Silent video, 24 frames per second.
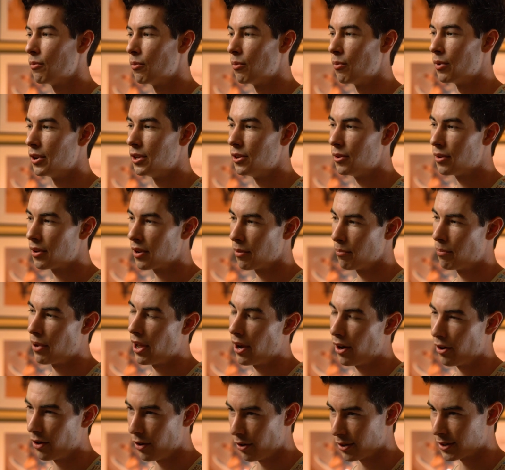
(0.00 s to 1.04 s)
when you
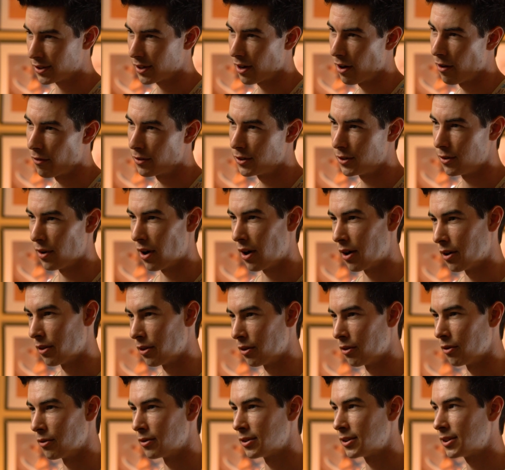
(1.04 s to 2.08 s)
compare yourself to
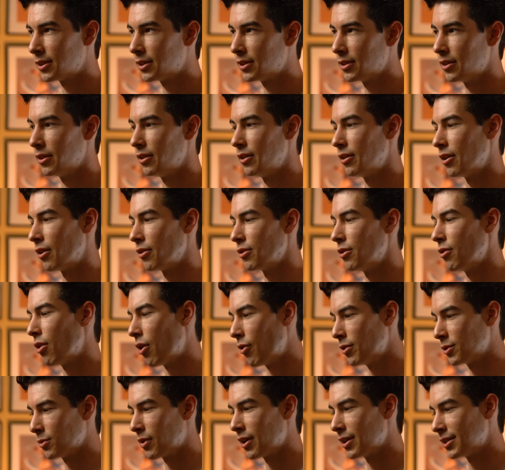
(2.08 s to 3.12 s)
others, you
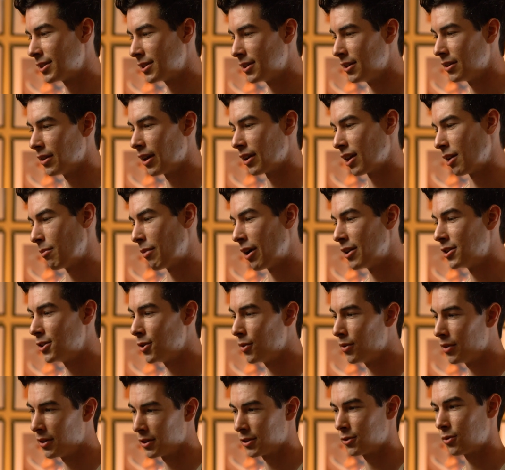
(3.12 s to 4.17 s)
always want to see, like, am I
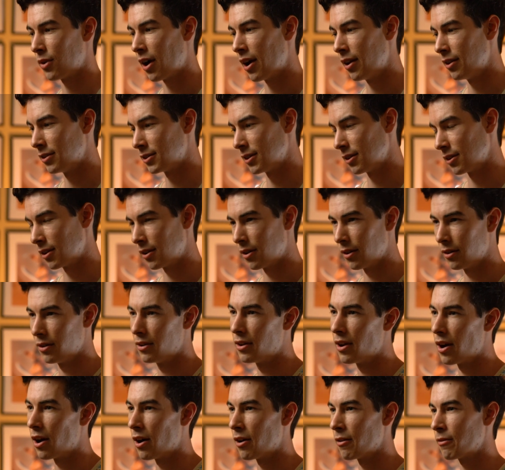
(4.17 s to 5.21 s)
doing this right? Is it good
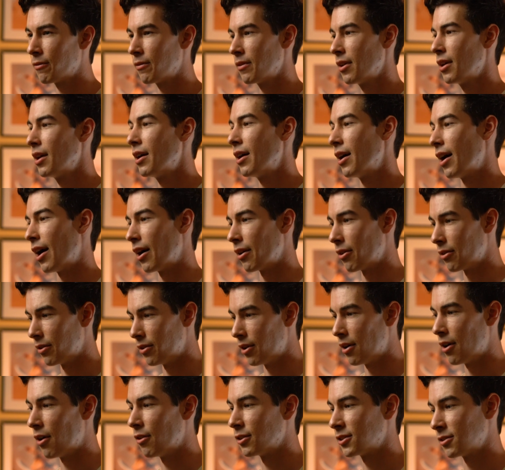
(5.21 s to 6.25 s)
enough? I don't
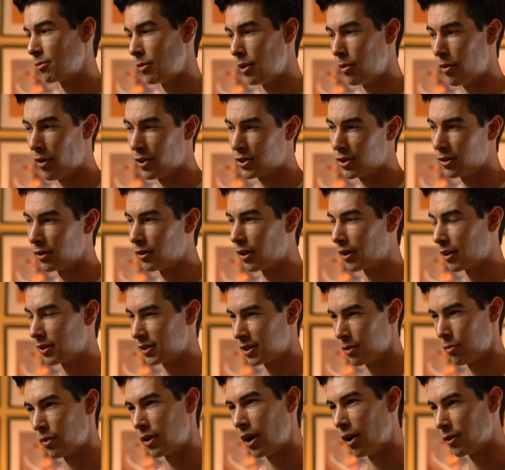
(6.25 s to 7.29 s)
know, so maybe I should look at
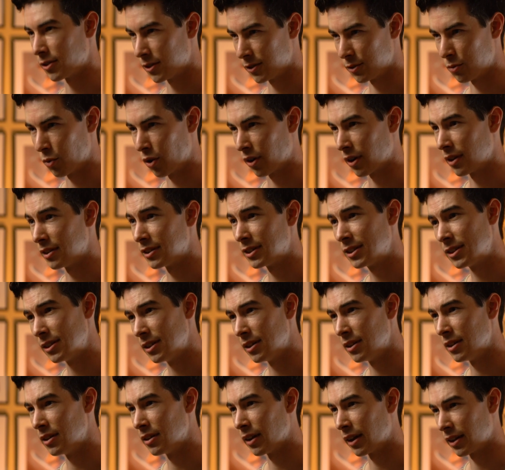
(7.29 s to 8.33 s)
someone else's work and
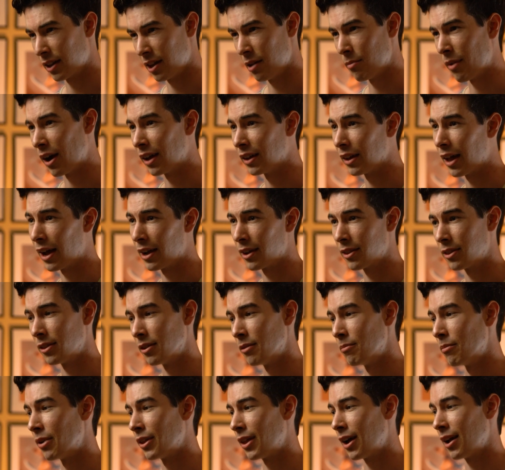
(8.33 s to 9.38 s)
see, like, am I like
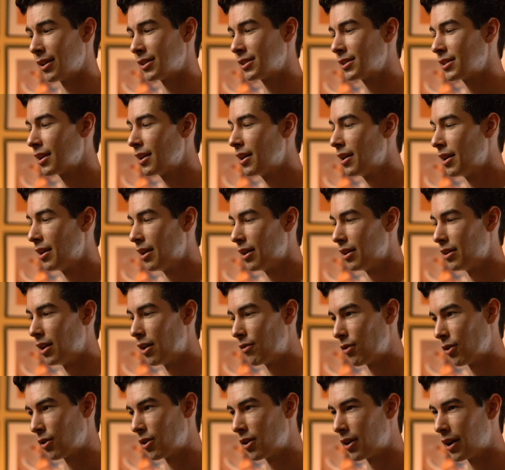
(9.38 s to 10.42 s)
them? But that's
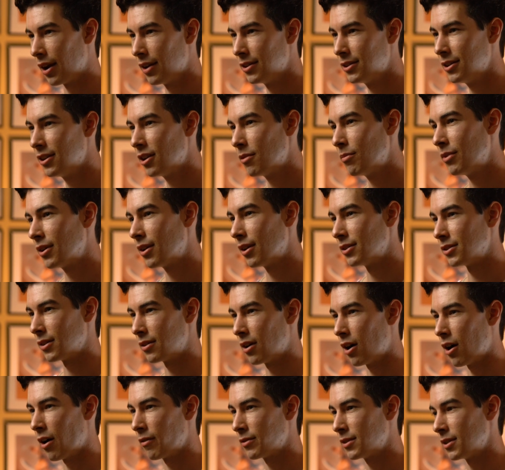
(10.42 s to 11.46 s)
never a good idea because it
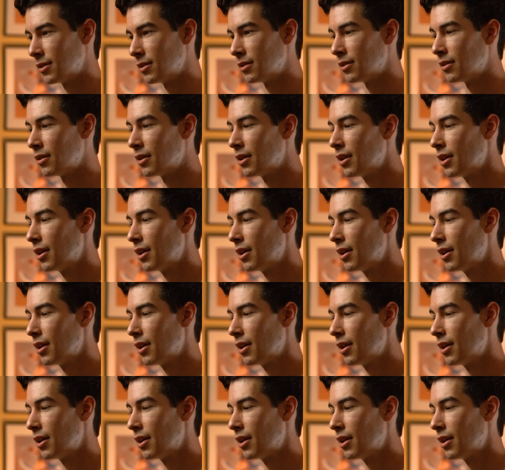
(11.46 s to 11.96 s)
often